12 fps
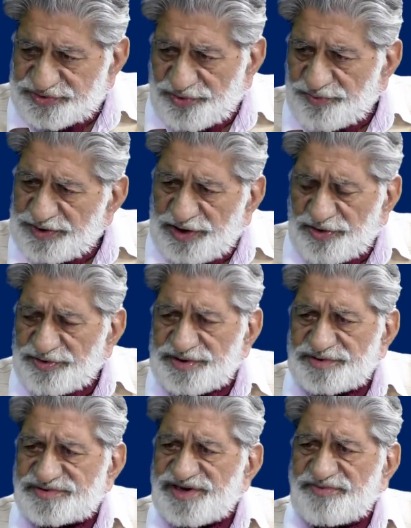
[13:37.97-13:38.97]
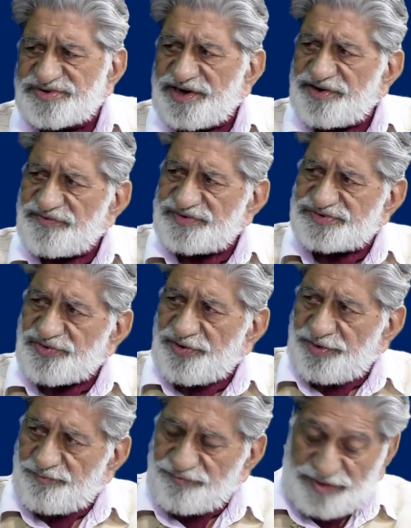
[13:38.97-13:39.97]
So we are on the same side of the
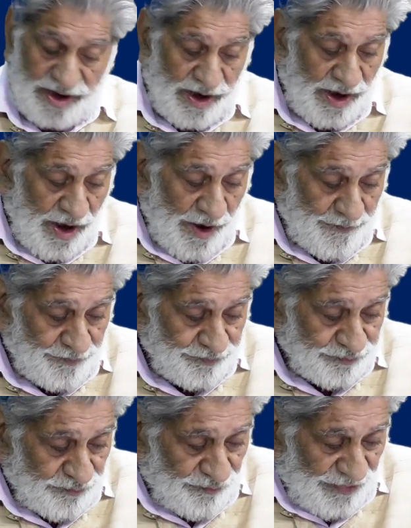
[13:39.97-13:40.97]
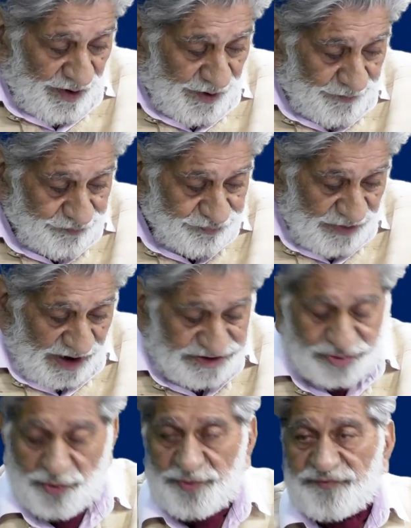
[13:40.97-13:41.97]
story. And
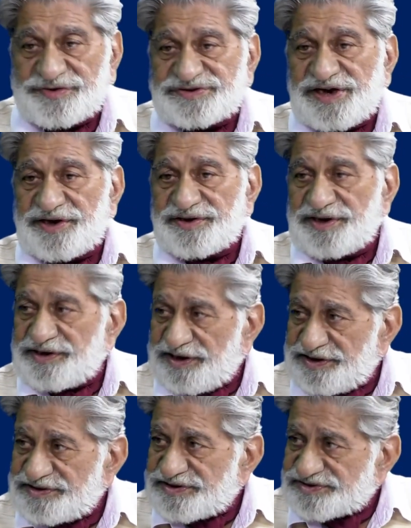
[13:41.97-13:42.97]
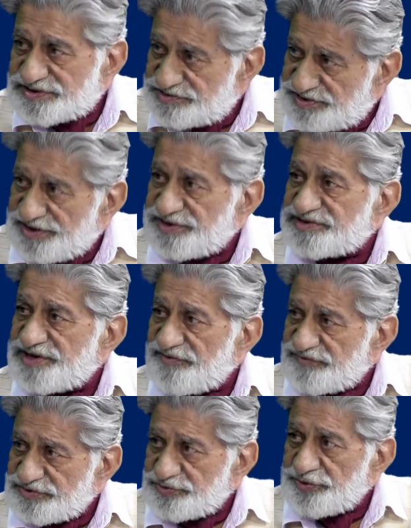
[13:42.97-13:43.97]
so if we share the intelligence, that
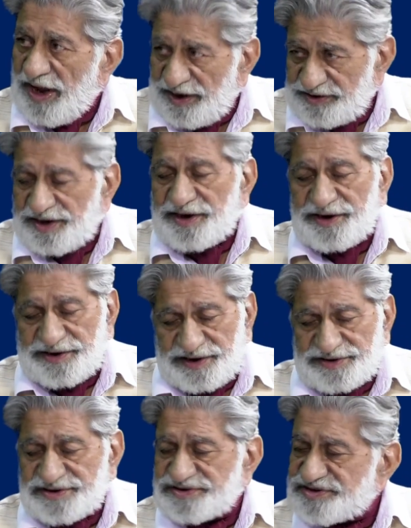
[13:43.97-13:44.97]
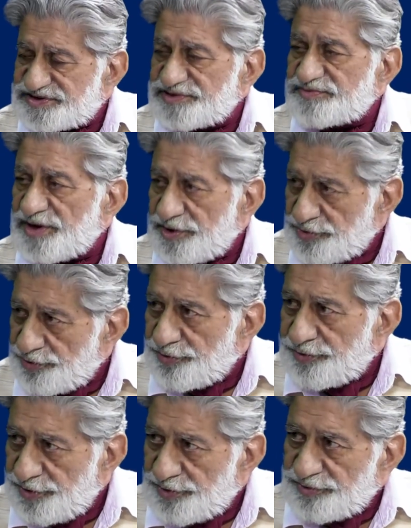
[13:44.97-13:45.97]
itself is good. And their intelligence systems are good.
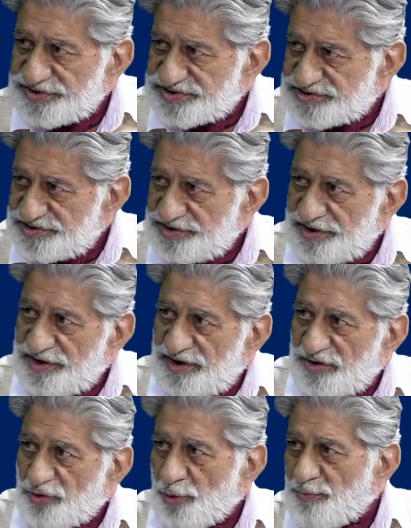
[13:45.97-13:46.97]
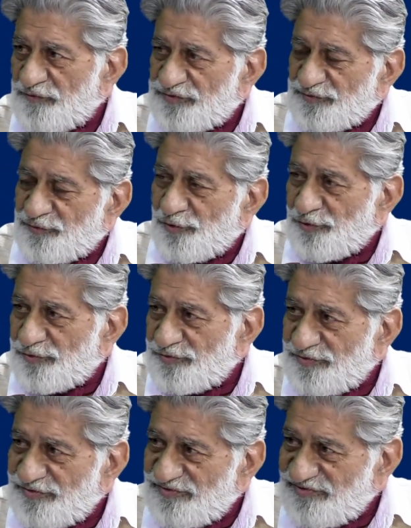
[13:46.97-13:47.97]
You know, this group of the four
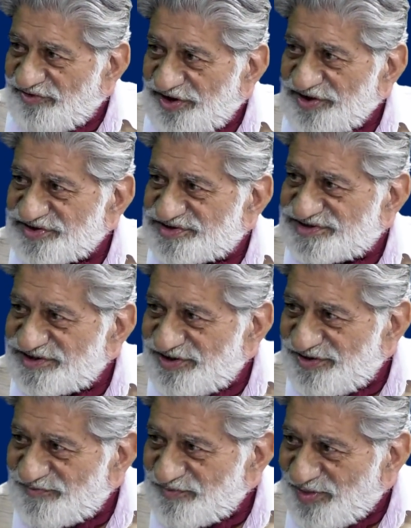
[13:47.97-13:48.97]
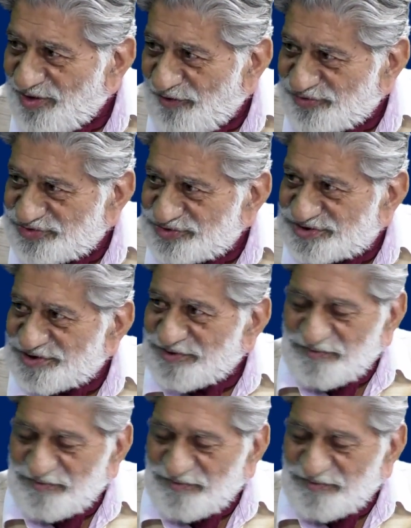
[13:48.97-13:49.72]
kings, offshoots.